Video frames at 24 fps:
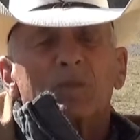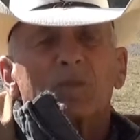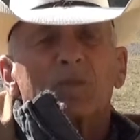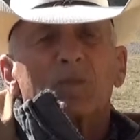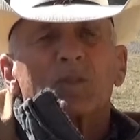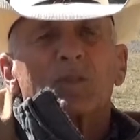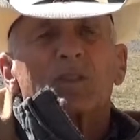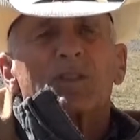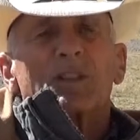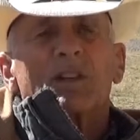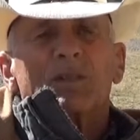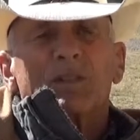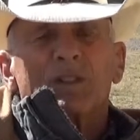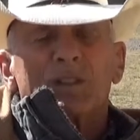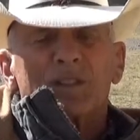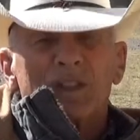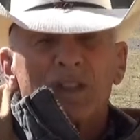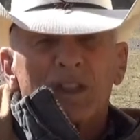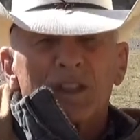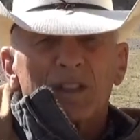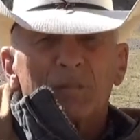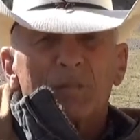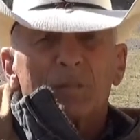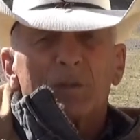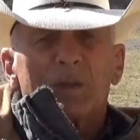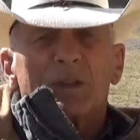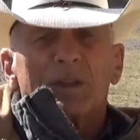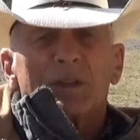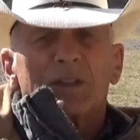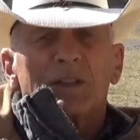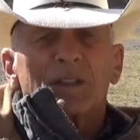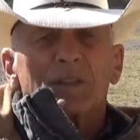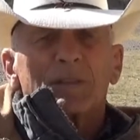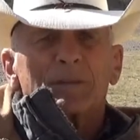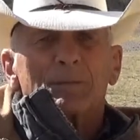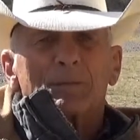17
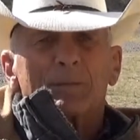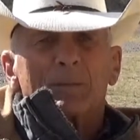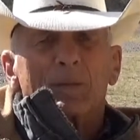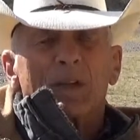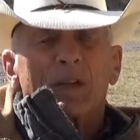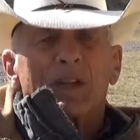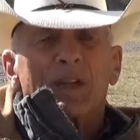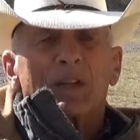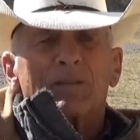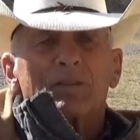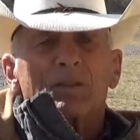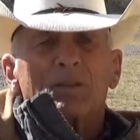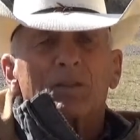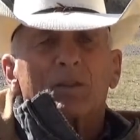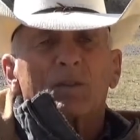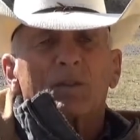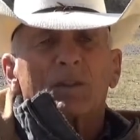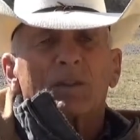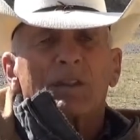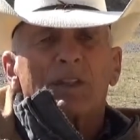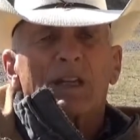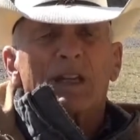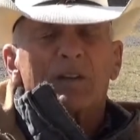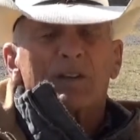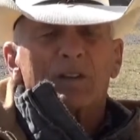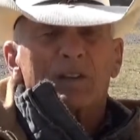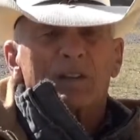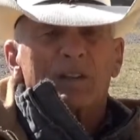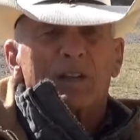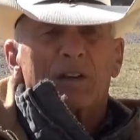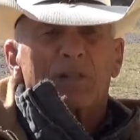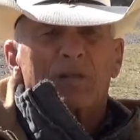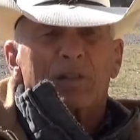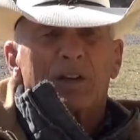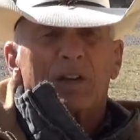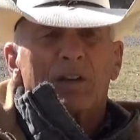buildings, and I've torn down
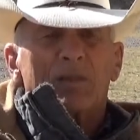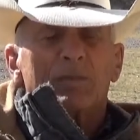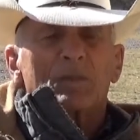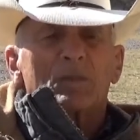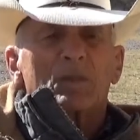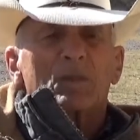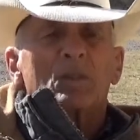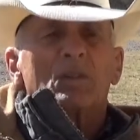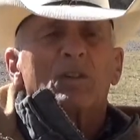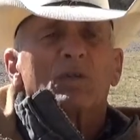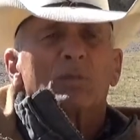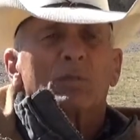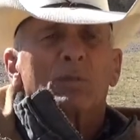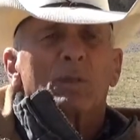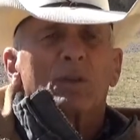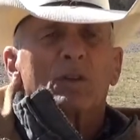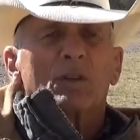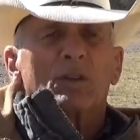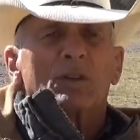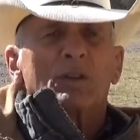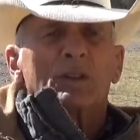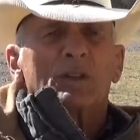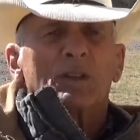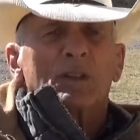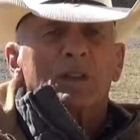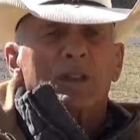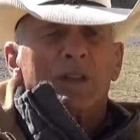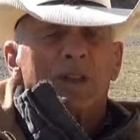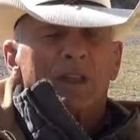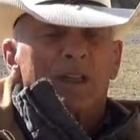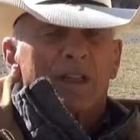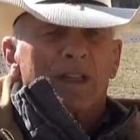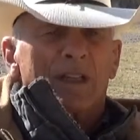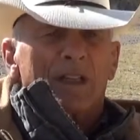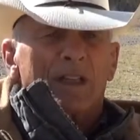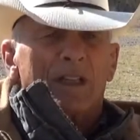several of them. 2 of them burned,
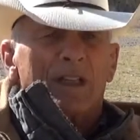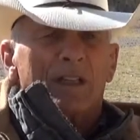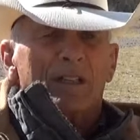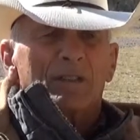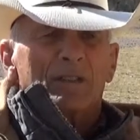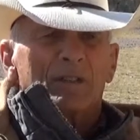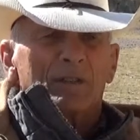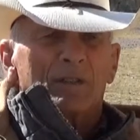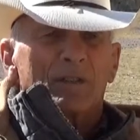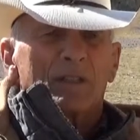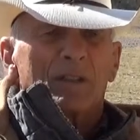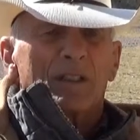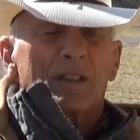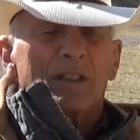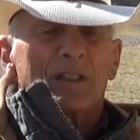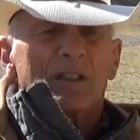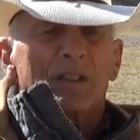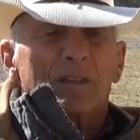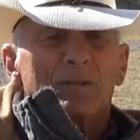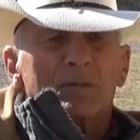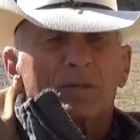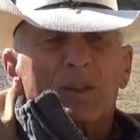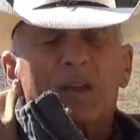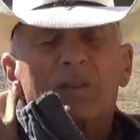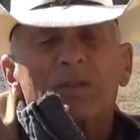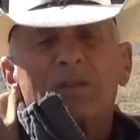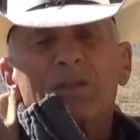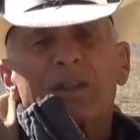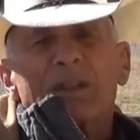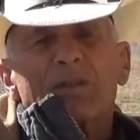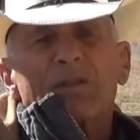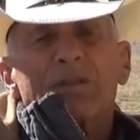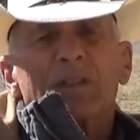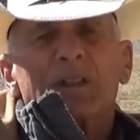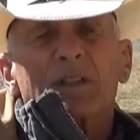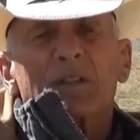and we have
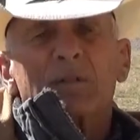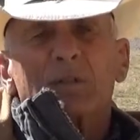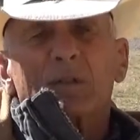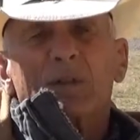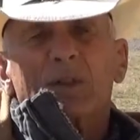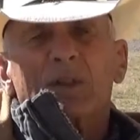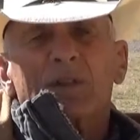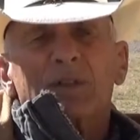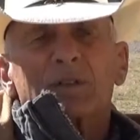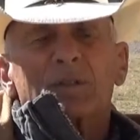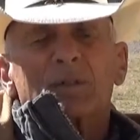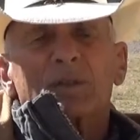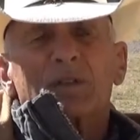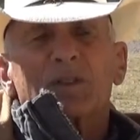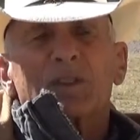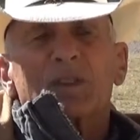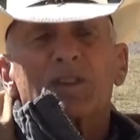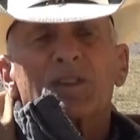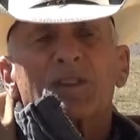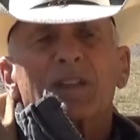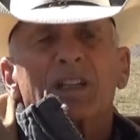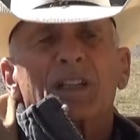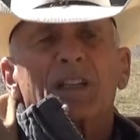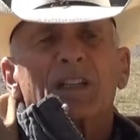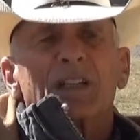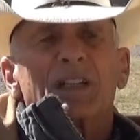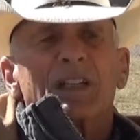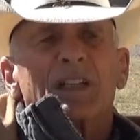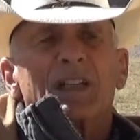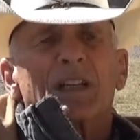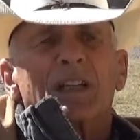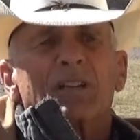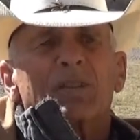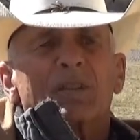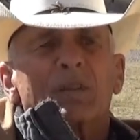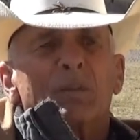17 buildings. But just taking
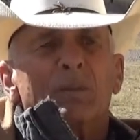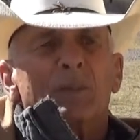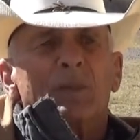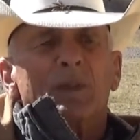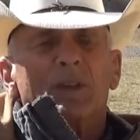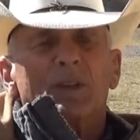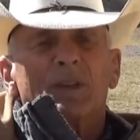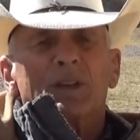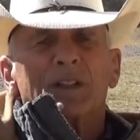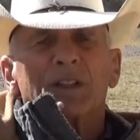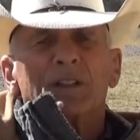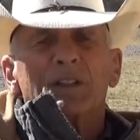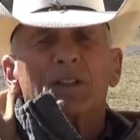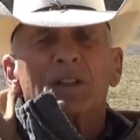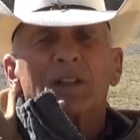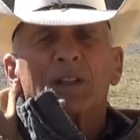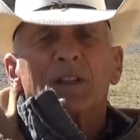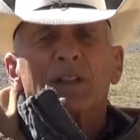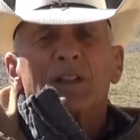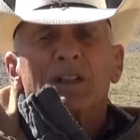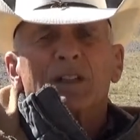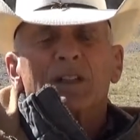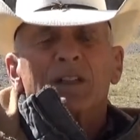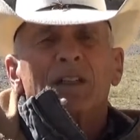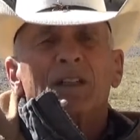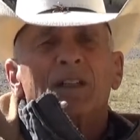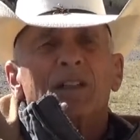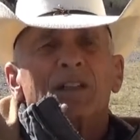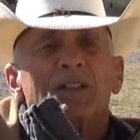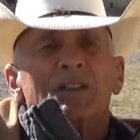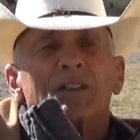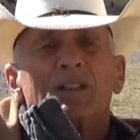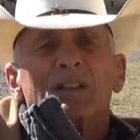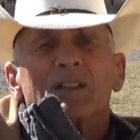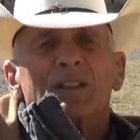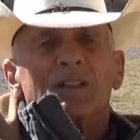care of the buildings
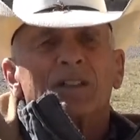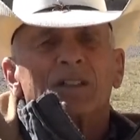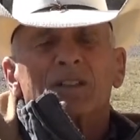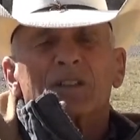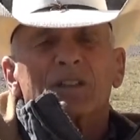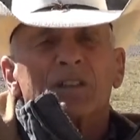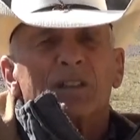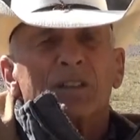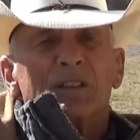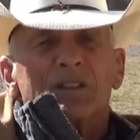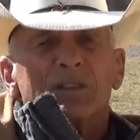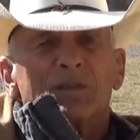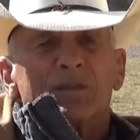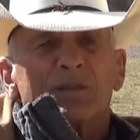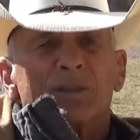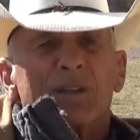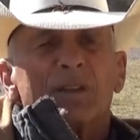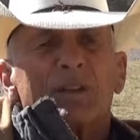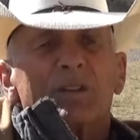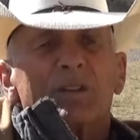is very,